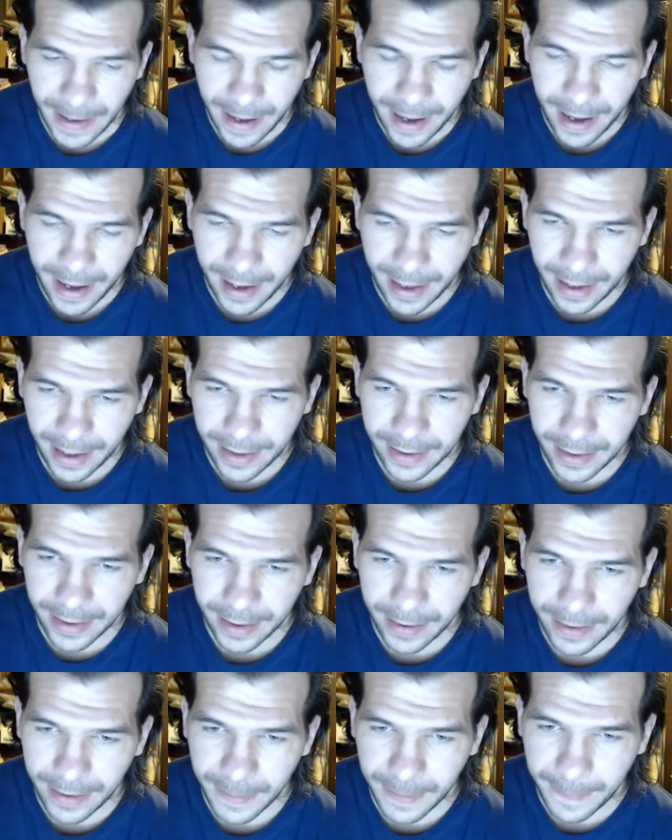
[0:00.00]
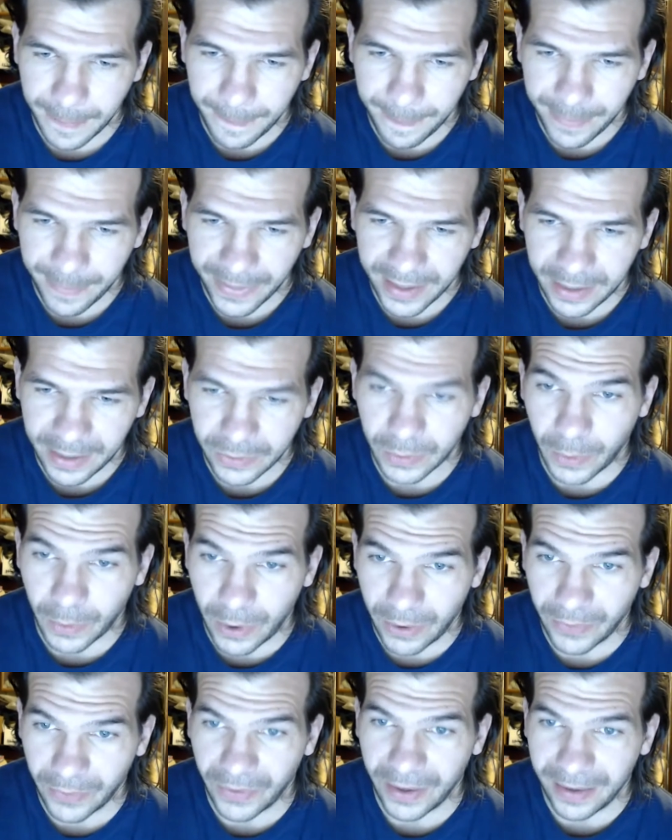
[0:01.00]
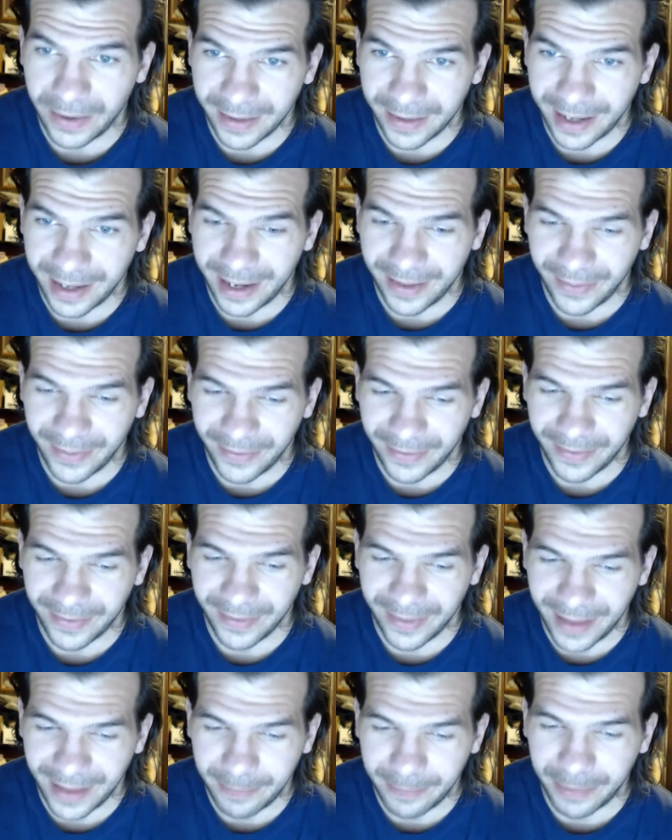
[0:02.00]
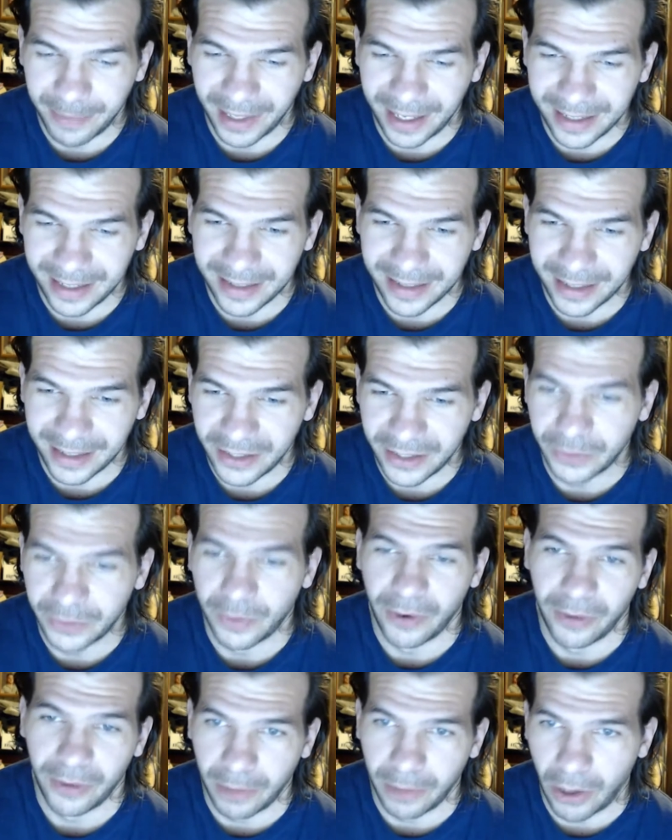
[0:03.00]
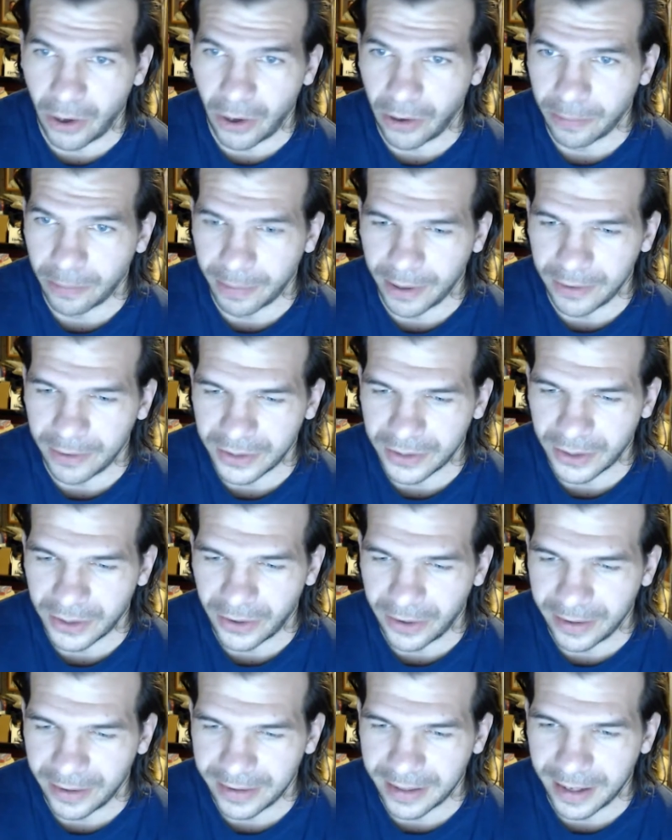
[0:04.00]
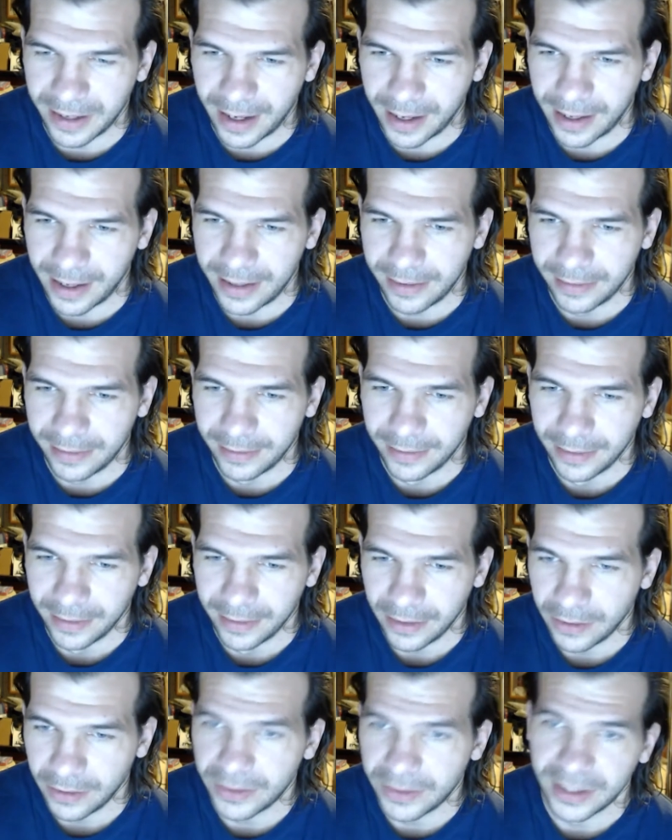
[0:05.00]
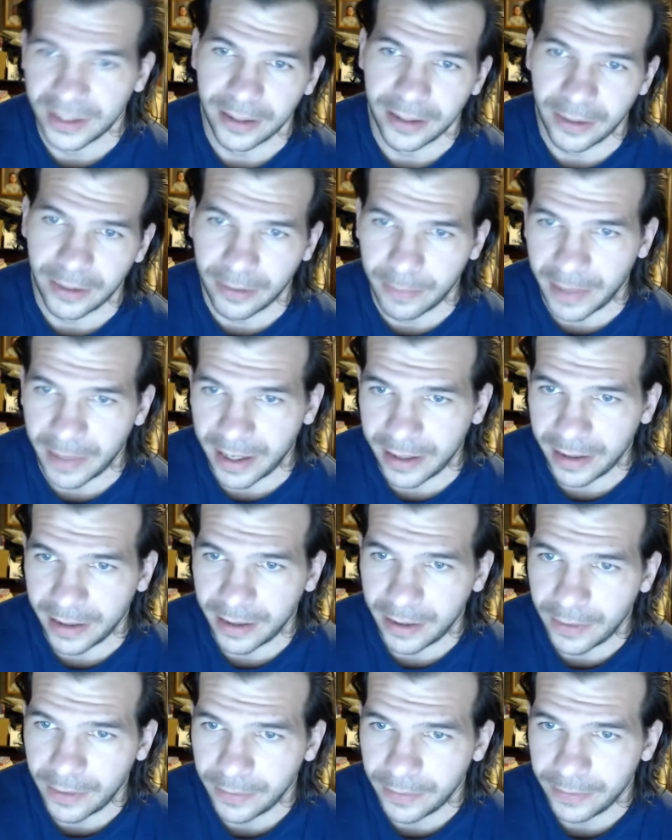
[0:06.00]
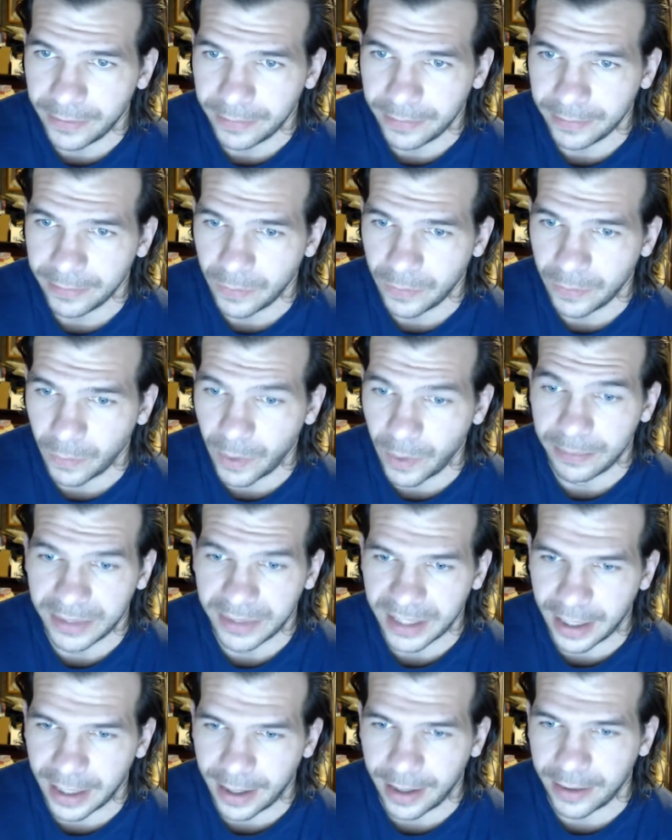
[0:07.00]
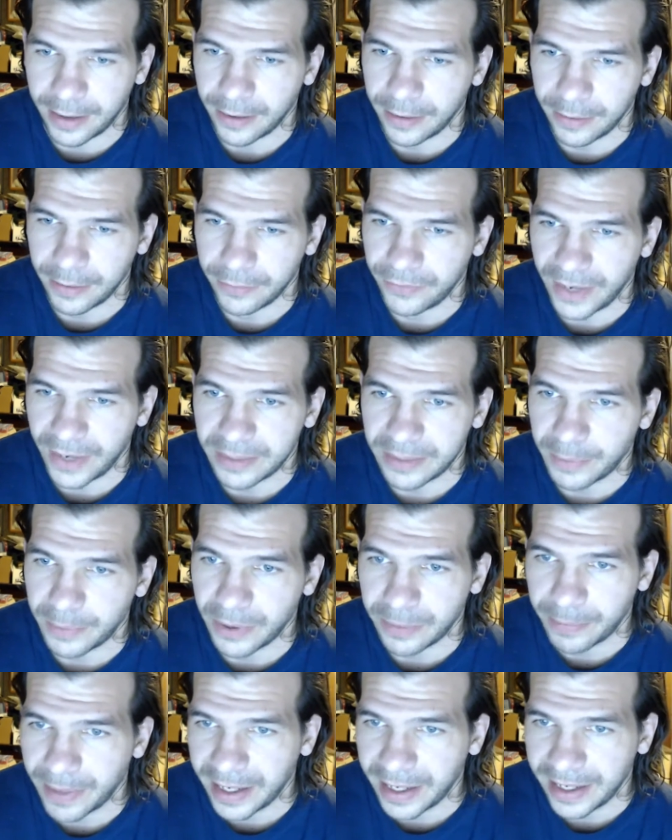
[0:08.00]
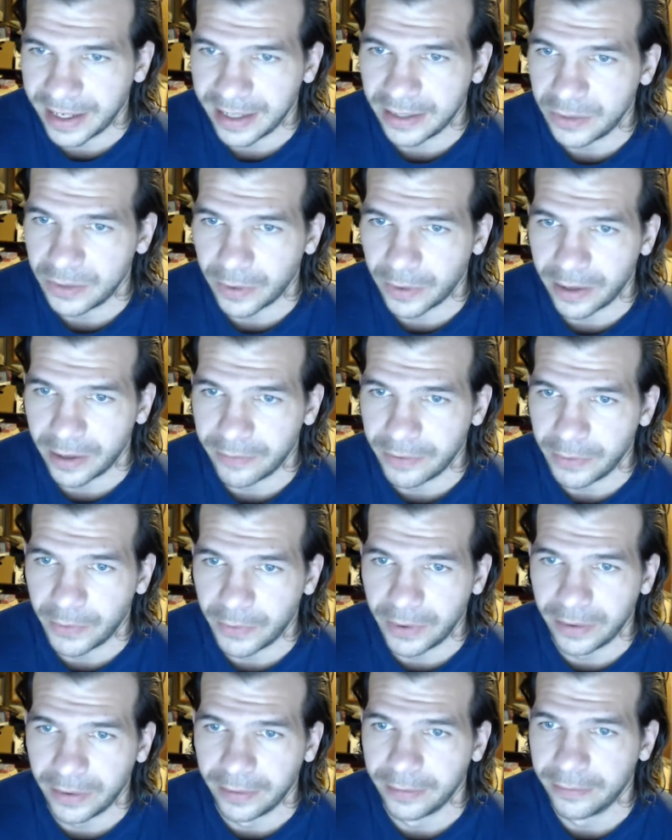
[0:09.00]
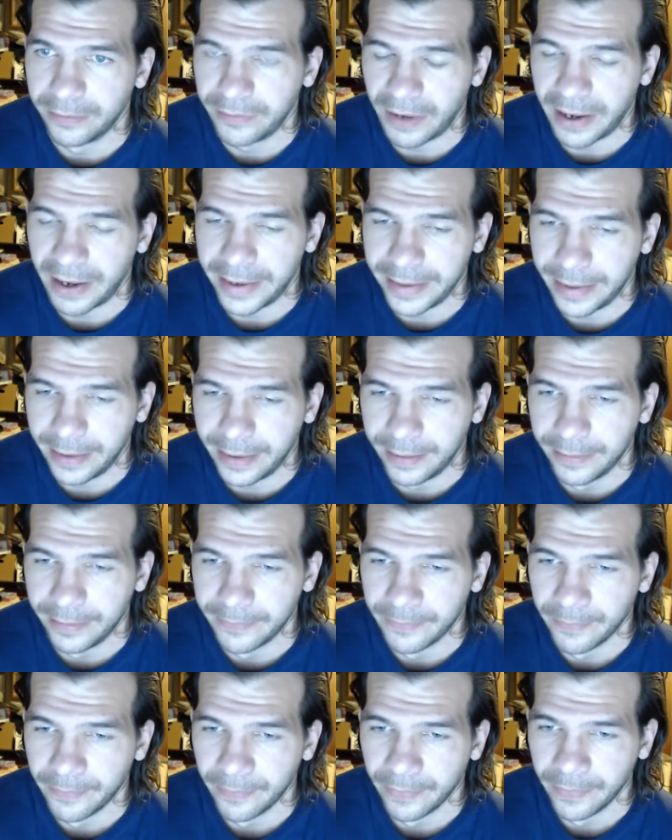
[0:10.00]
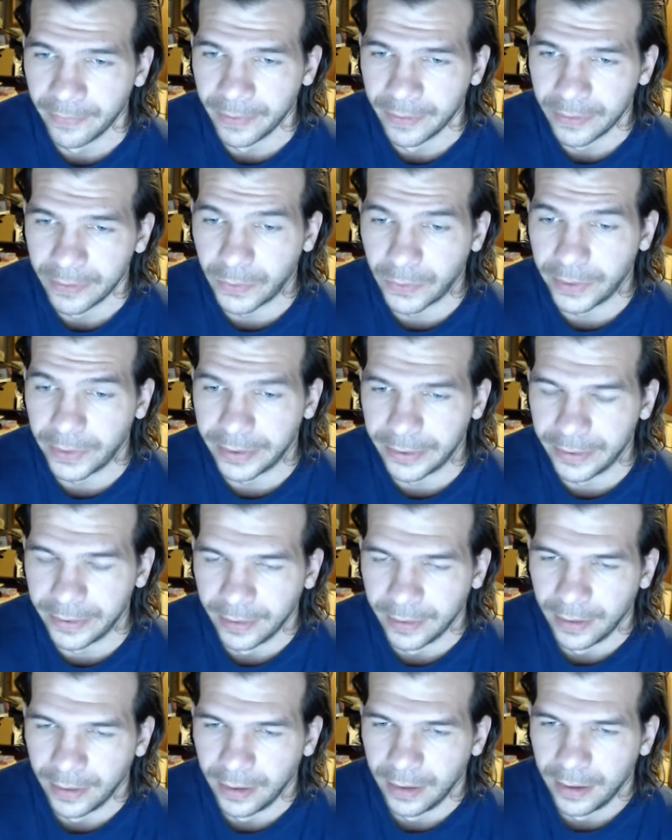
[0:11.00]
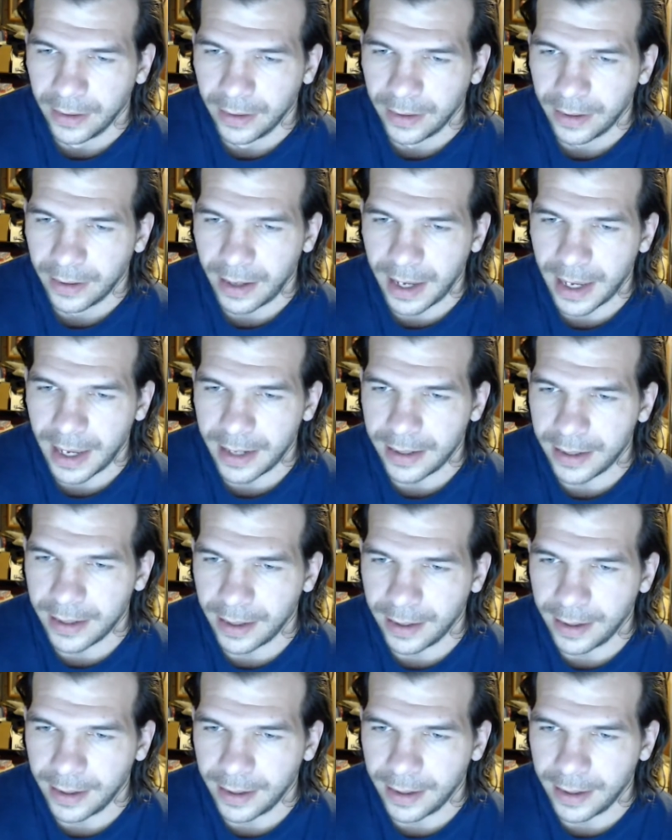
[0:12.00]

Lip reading: And it was worth it. That place, I just wrote a blog post on it tonight. You can see it on my website or Facebook page, wherever you want to find it, Twitter. And